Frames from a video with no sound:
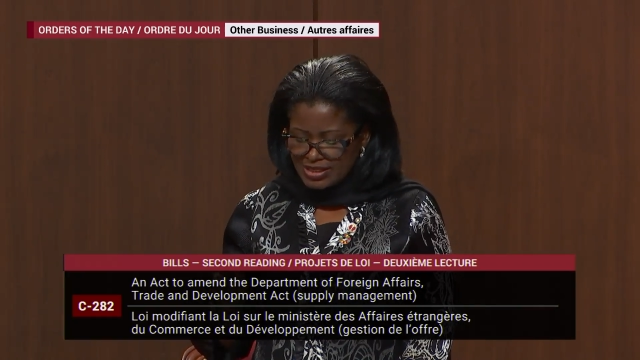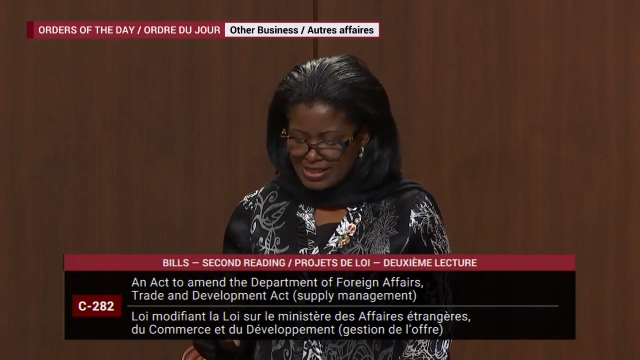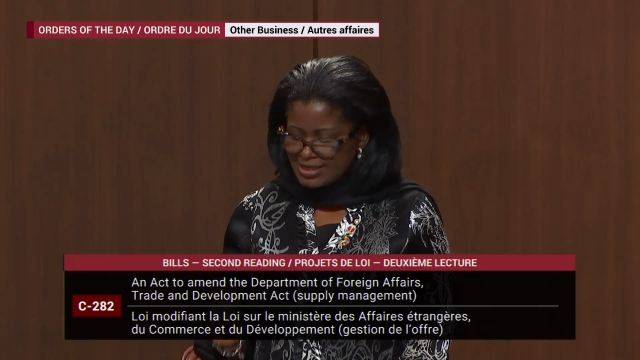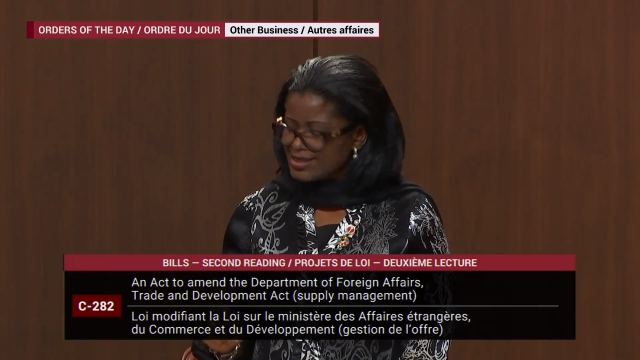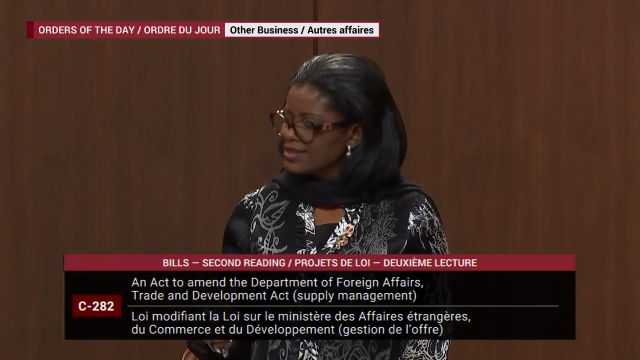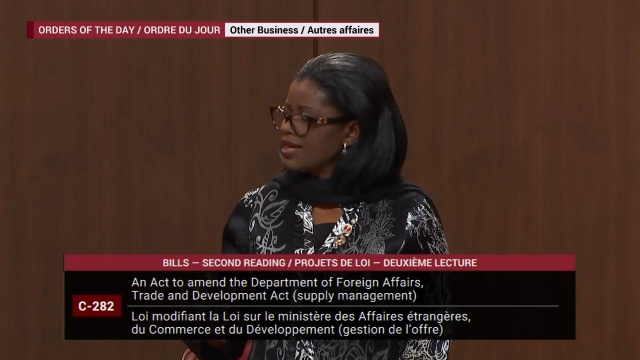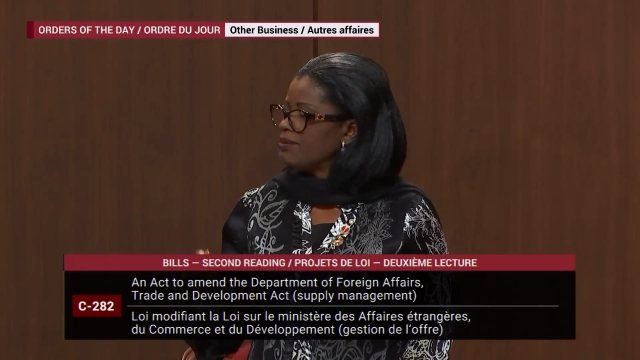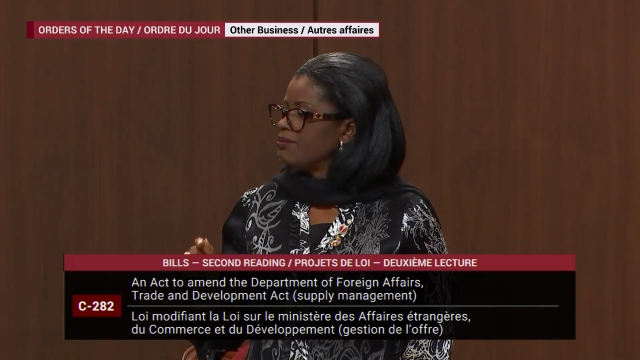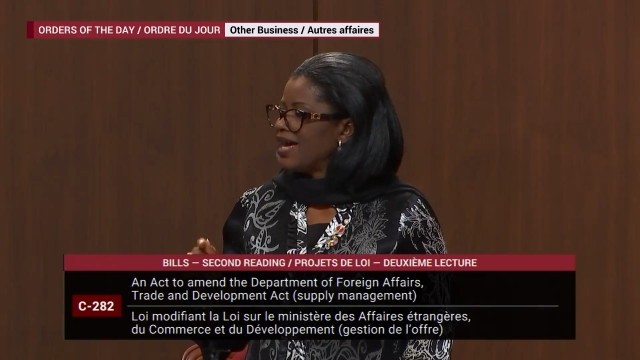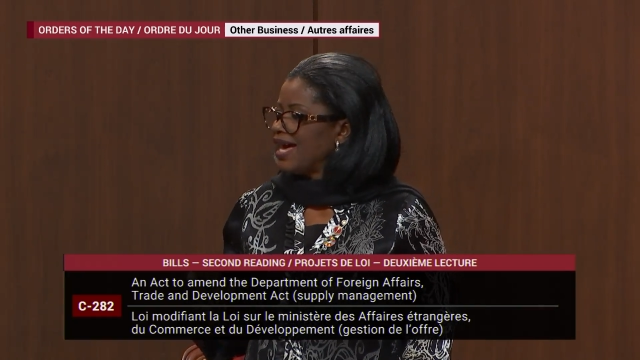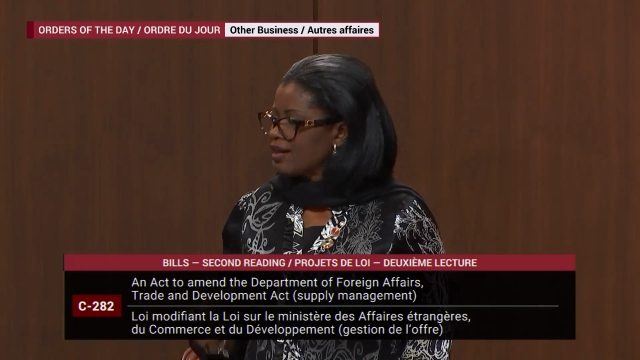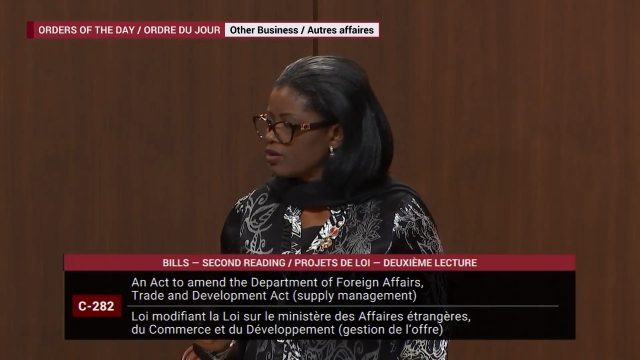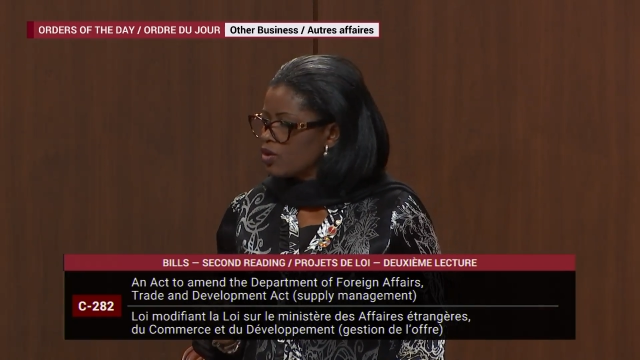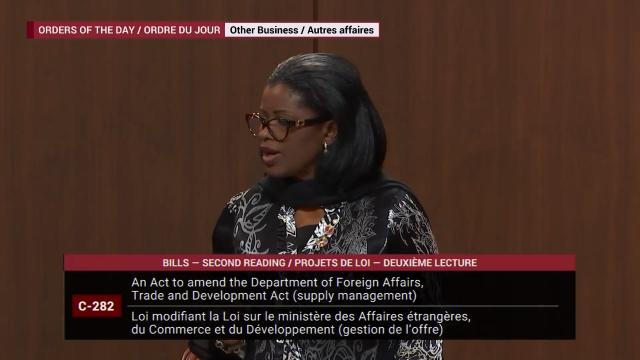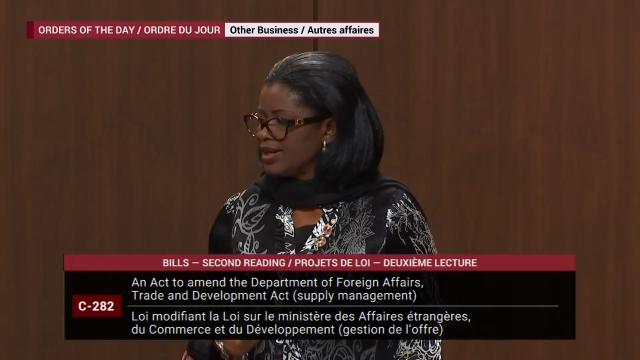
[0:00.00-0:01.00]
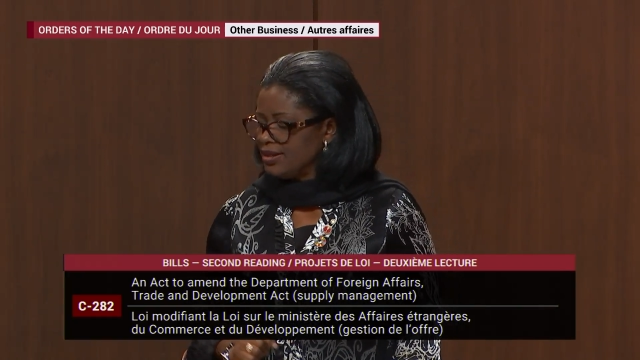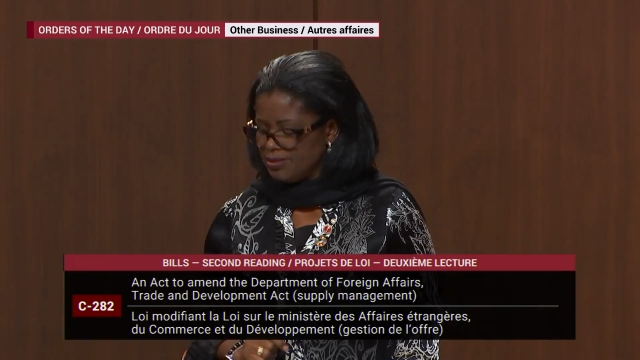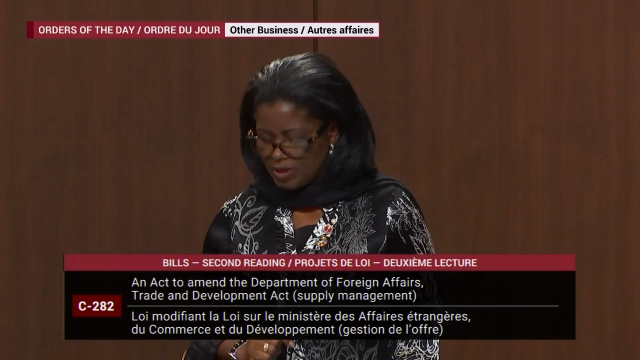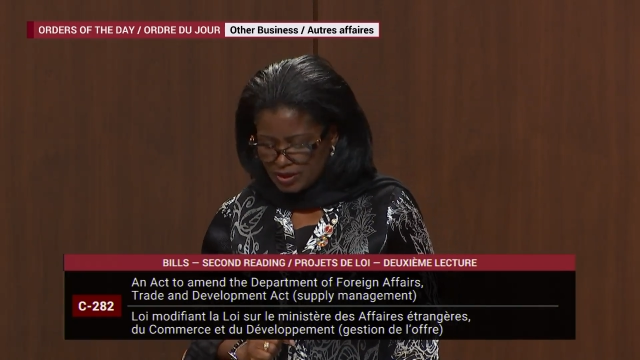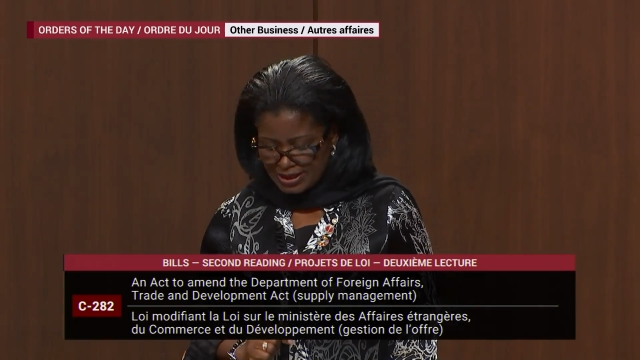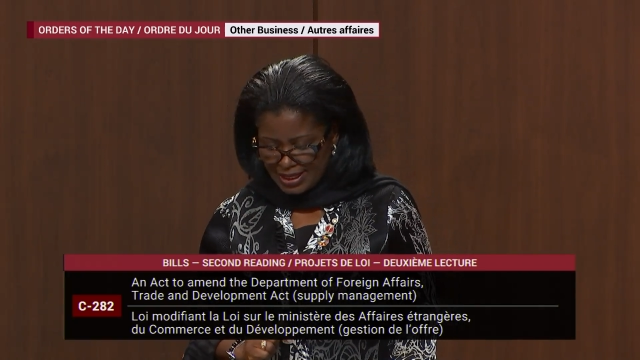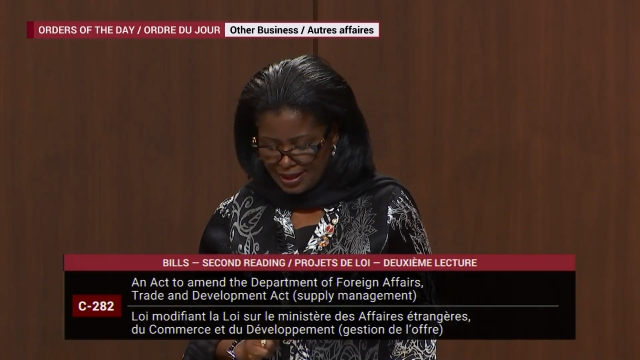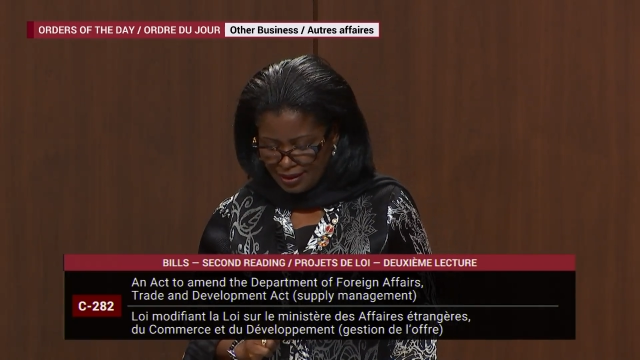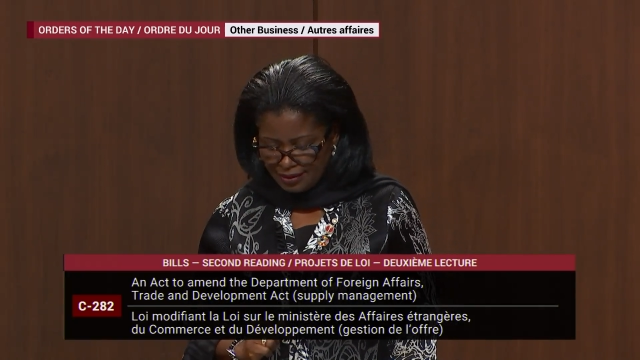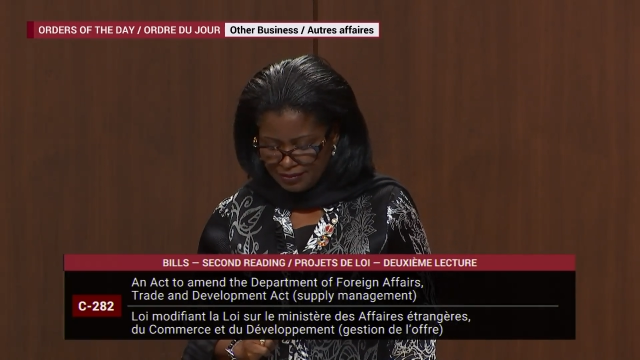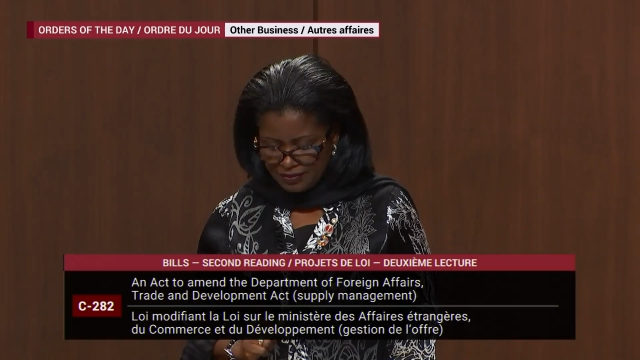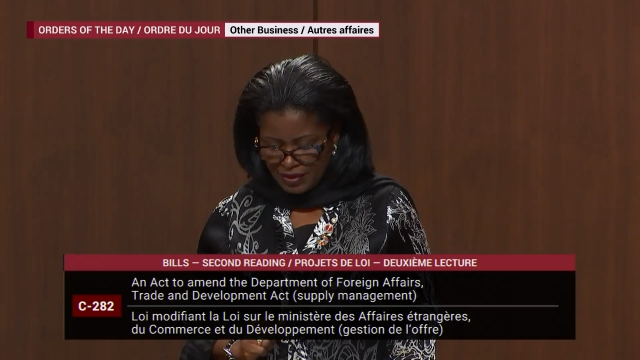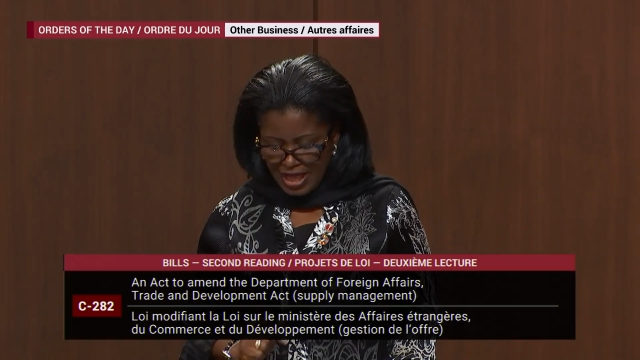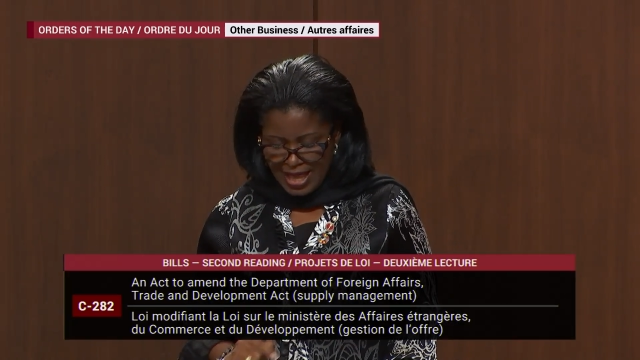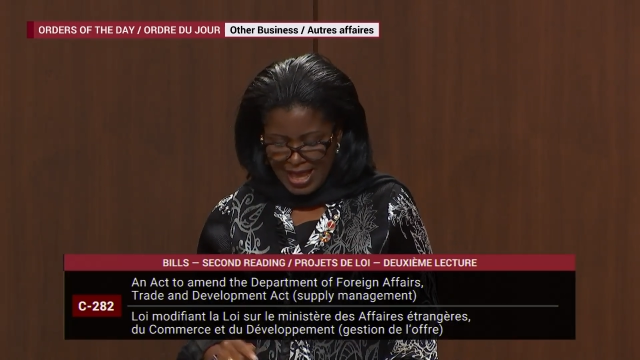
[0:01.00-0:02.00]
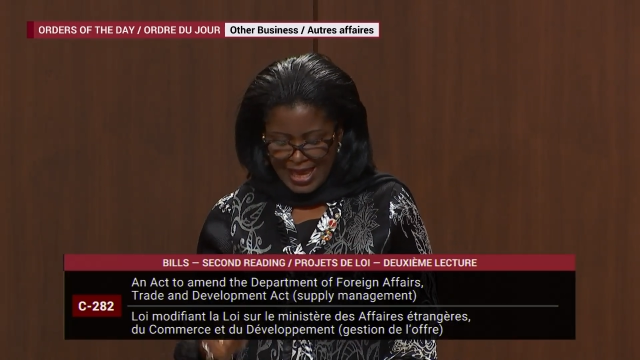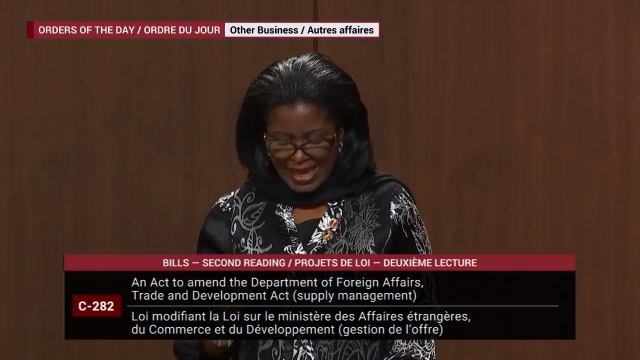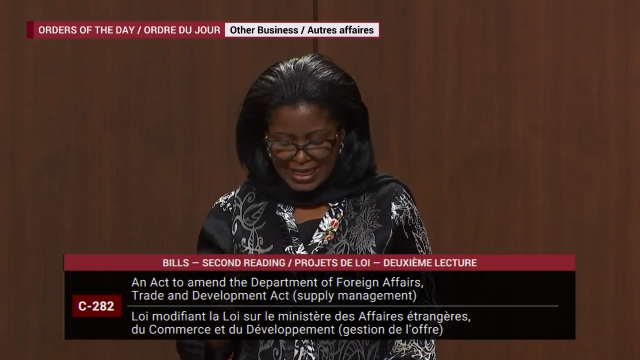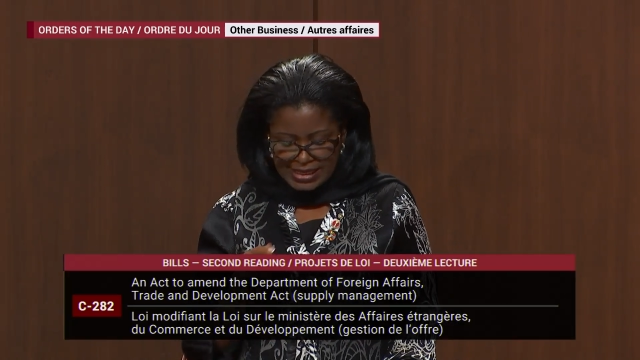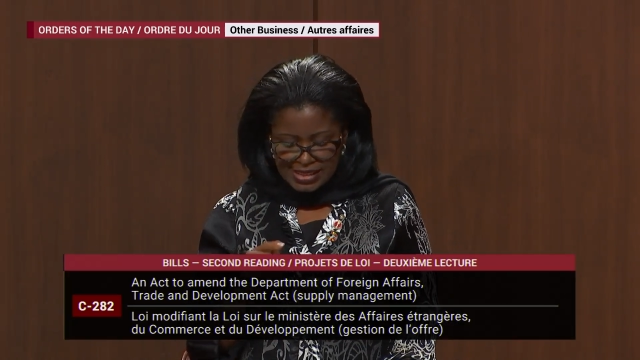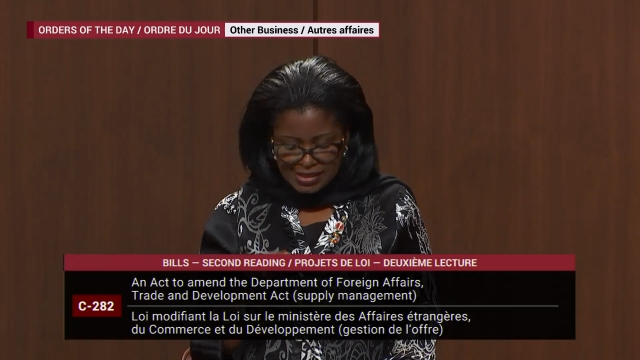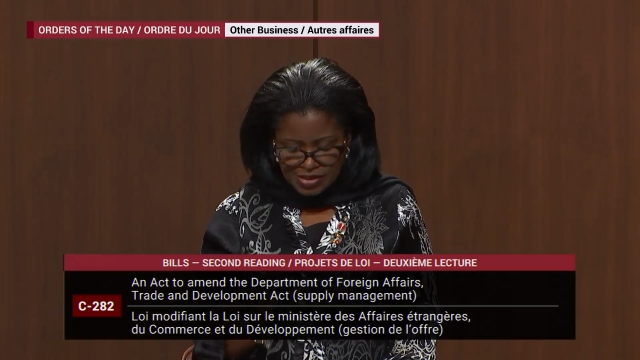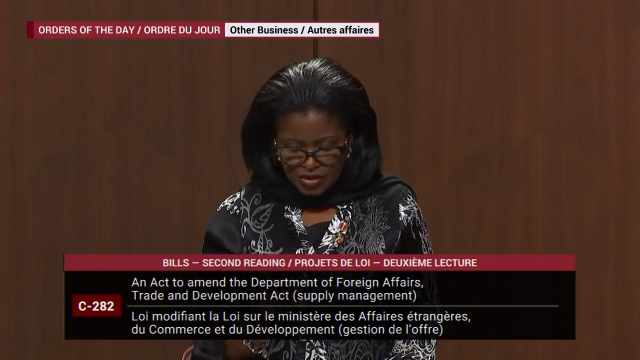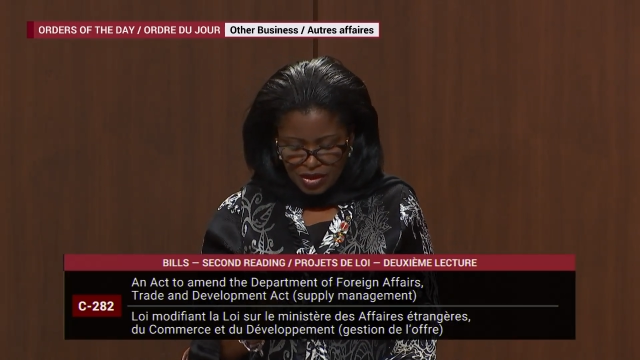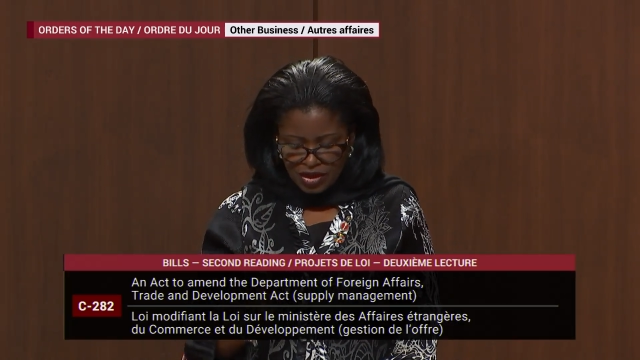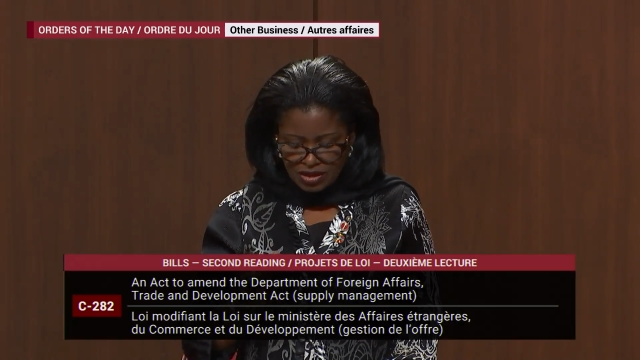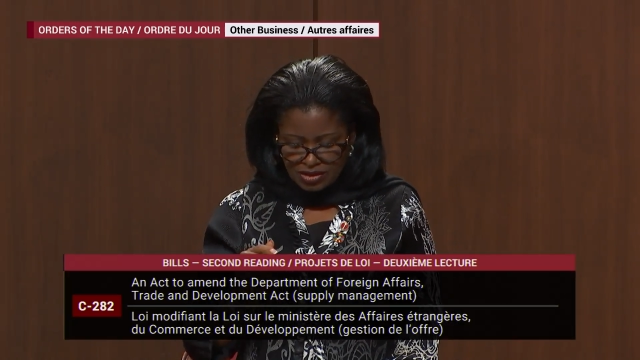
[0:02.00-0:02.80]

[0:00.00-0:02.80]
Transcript: from the agri-food system in many countries.